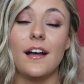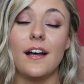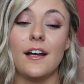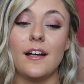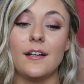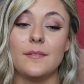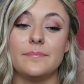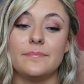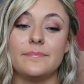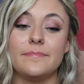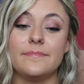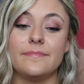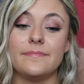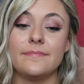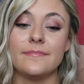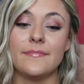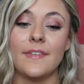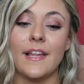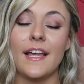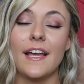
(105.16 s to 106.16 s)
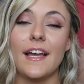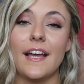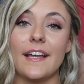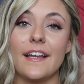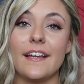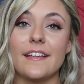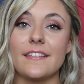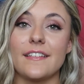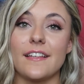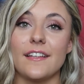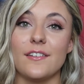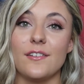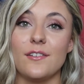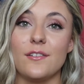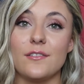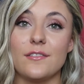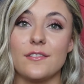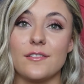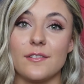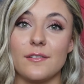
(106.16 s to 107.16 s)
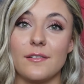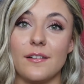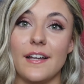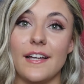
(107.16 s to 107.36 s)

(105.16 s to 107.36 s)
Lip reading: I guess get used to